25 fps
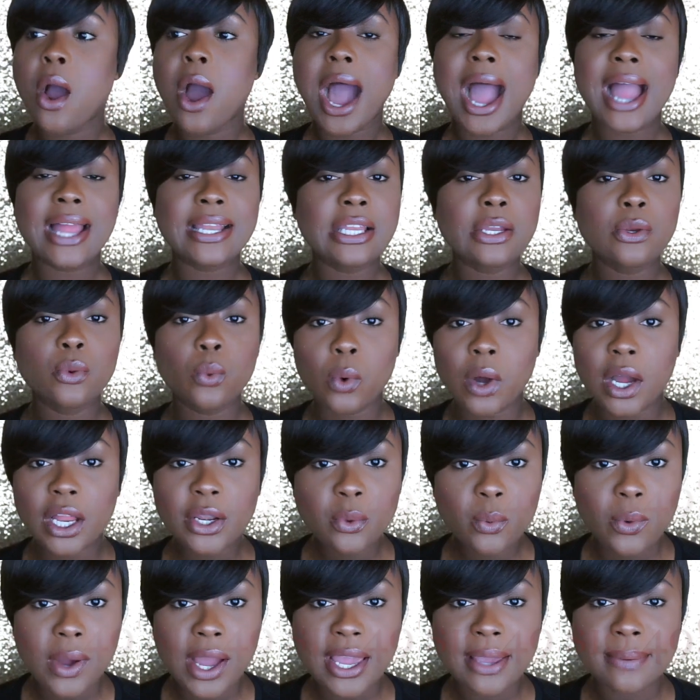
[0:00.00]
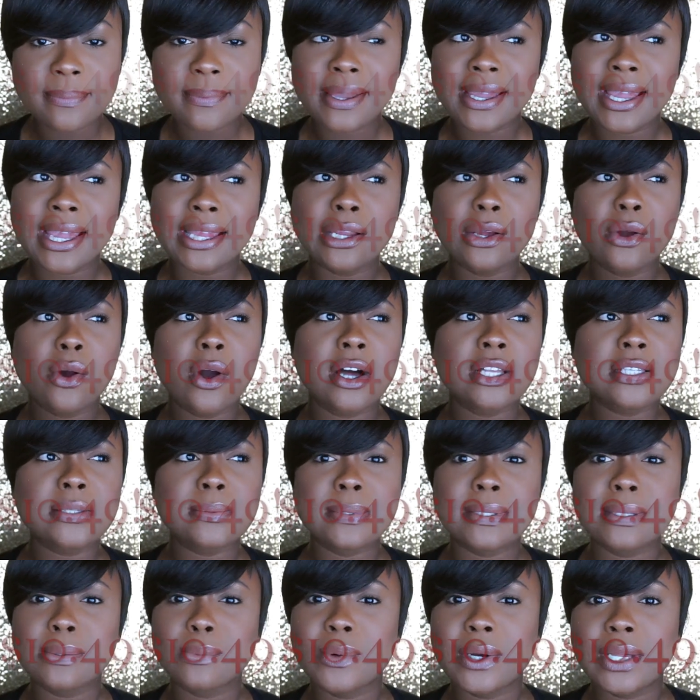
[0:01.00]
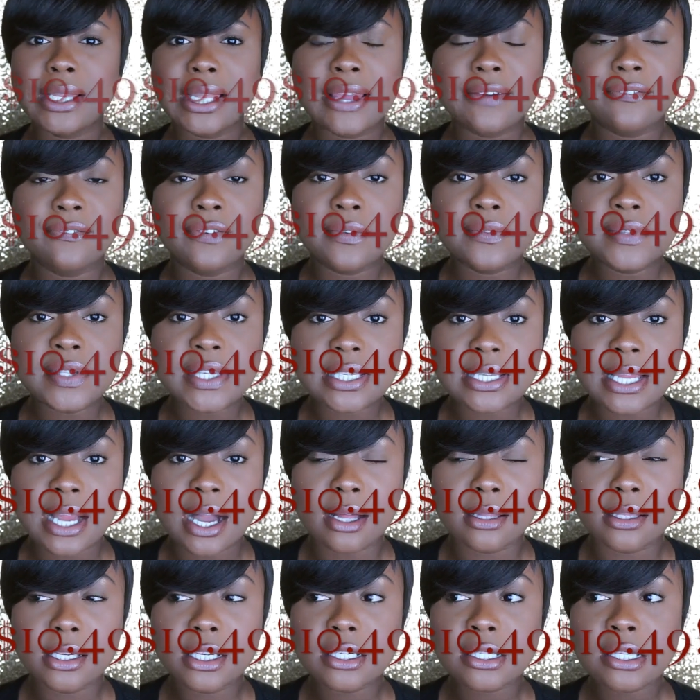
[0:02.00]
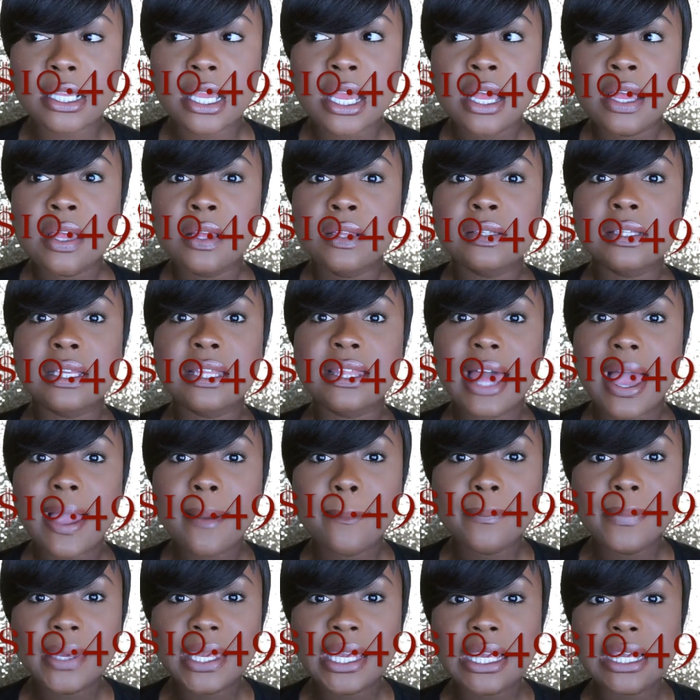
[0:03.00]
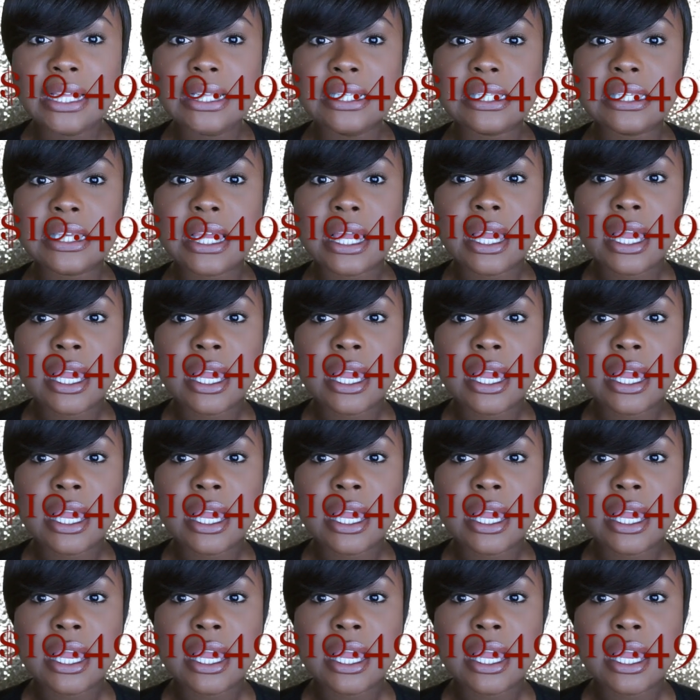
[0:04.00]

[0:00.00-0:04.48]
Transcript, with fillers: I need one wipe and it cost me what like $15 so that means